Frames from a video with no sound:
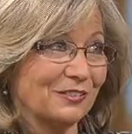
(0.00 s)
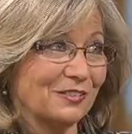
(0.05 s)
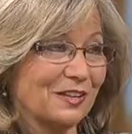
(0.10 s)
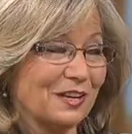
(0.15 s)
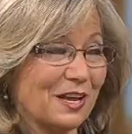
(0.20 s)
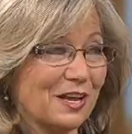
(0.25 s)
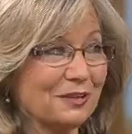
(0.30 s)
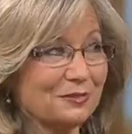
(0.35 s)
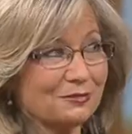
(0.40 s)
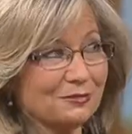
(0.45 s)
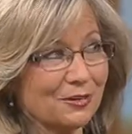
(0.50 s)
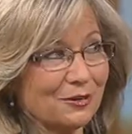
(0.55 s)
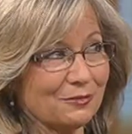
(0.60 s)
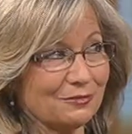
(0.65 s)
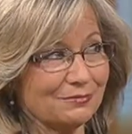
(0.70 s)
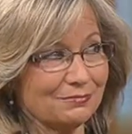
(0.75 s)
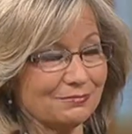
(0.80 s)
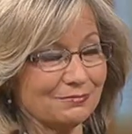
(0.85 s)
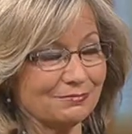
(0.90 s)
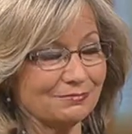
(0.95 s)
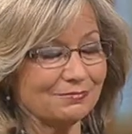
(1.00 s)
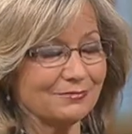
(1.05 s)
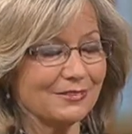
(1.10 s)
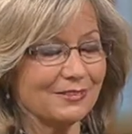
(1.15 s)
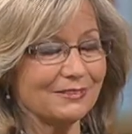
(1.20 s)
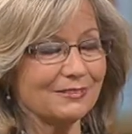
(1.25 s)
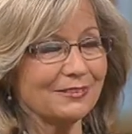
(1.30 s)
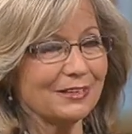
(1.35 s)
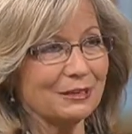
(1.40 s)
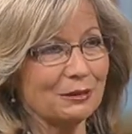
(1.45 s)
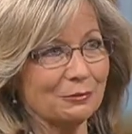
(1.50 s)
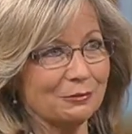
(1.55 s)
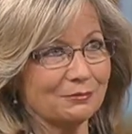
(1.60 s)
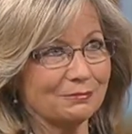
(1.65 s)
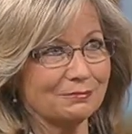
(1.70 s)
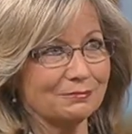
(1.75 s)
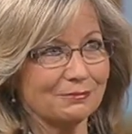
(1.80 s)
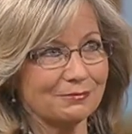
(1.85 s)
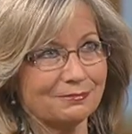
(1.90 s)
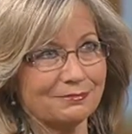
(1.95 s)
And I don't know, you know,
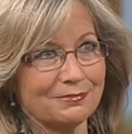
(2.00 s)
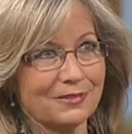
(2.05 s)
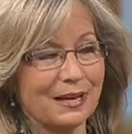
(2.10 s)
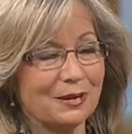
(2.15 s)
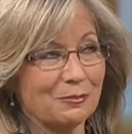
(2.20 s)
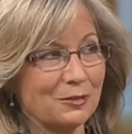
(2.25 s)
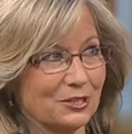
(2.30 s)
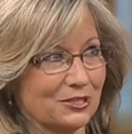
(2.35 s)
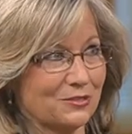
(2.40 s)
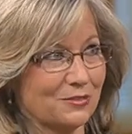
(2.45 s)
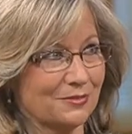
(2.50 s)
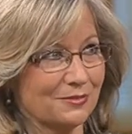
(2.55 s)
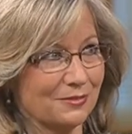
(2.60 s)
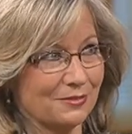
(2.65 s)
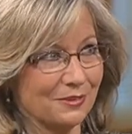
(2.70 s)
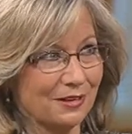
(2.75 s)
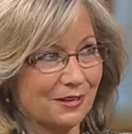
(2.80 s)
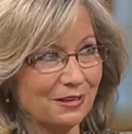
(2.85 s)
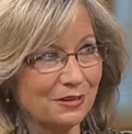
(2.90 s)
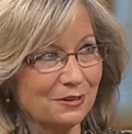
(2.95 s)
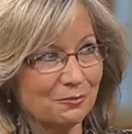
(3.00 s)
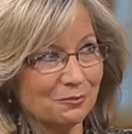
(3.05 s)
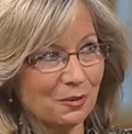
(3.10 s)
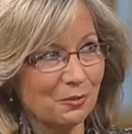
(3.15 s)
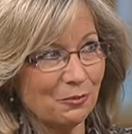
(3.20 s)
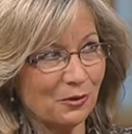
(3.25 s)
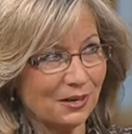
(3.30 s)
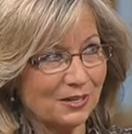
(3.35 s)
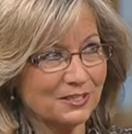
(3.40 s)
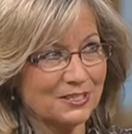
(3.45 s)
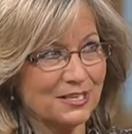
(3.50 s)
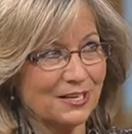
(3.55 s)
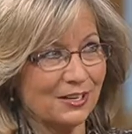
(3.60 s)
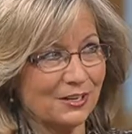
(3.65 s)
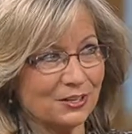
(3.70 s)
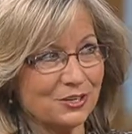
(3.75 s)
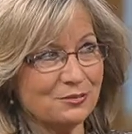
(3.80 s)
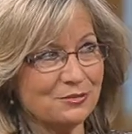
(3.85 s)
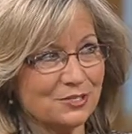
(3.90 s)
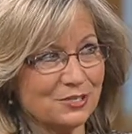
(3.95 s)
how much we want to tell,
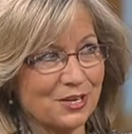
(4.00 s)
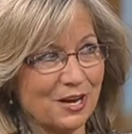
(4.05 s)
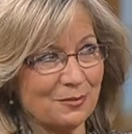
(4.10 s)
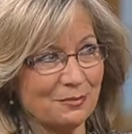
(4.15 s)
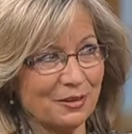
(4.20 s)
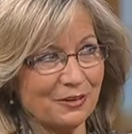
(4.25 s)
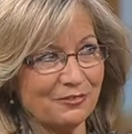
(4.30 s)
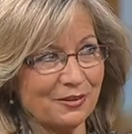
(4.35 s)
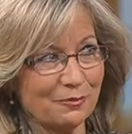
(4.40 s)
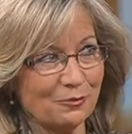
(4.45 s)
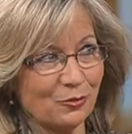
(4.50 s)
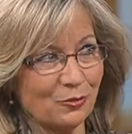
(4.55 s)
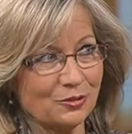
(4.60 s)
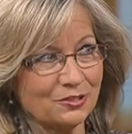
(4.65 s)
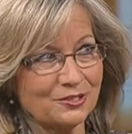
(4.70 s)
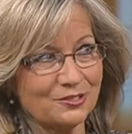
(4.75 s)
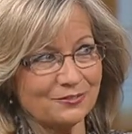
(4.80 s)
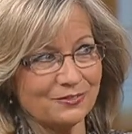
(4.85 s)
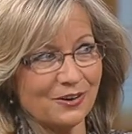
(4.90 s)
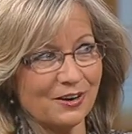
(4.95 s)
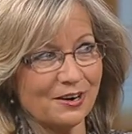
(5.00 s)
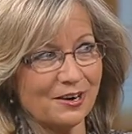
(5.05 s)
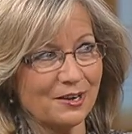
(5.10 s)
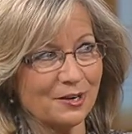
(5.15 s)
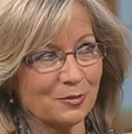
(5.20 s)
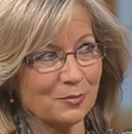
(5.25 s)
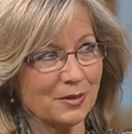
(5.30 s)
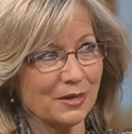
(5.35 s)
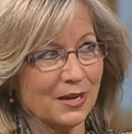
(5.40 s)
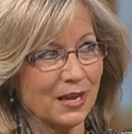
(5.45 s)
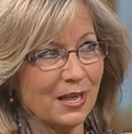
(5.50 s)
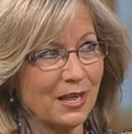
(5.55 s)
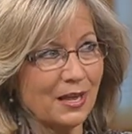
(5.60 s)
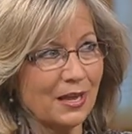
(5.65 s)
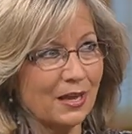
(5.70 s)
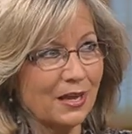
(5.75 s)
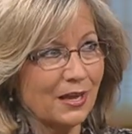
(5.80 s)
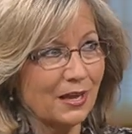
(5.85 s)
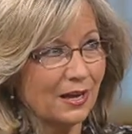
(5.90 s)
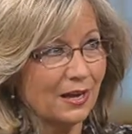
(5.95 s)
and you stop me if I'm going too far here, but
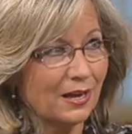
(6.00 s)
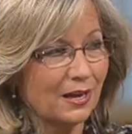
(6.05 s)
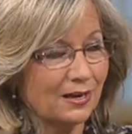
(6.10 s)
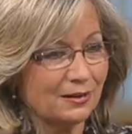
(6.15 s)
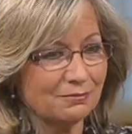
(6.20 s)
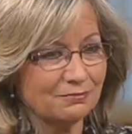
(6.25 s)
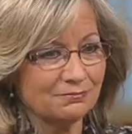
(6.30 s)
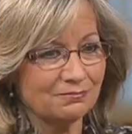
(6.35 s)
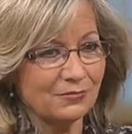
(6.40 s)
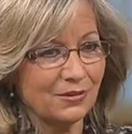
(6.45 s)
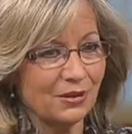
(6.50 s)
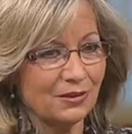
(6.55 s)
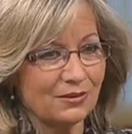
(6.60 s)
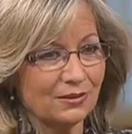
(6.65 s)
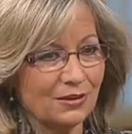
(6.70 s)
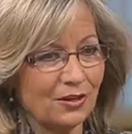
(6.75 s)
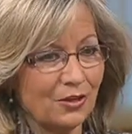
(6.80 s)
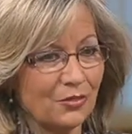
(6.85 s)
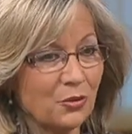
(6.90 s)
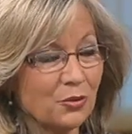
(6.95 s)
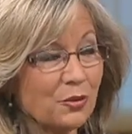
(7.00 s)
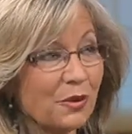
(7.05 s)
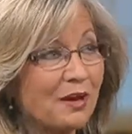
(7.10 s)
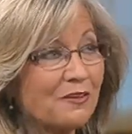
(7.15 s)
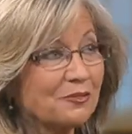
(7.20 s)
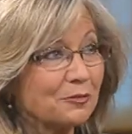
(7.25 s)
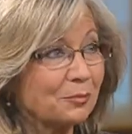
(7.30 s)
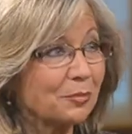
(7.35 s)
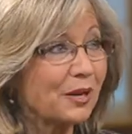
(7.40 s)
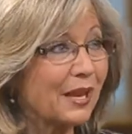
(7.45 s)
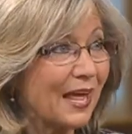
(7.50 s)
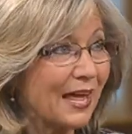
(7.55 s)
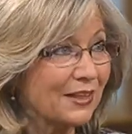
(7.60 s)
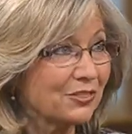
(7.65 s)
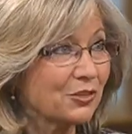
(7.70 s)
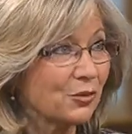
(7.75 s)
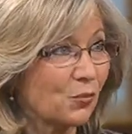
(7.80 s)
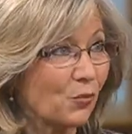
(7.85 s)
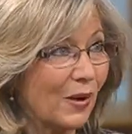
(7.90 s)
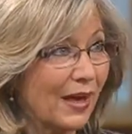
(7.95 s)
um, although you haven't planned
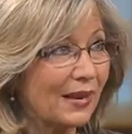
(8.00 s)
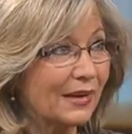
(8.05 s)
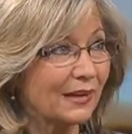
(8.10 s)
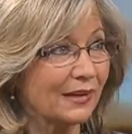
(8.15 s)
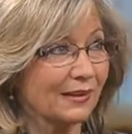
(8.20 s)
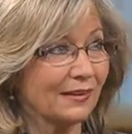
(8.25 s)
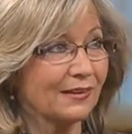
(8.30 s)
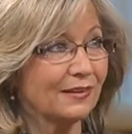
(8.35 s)
the wedding,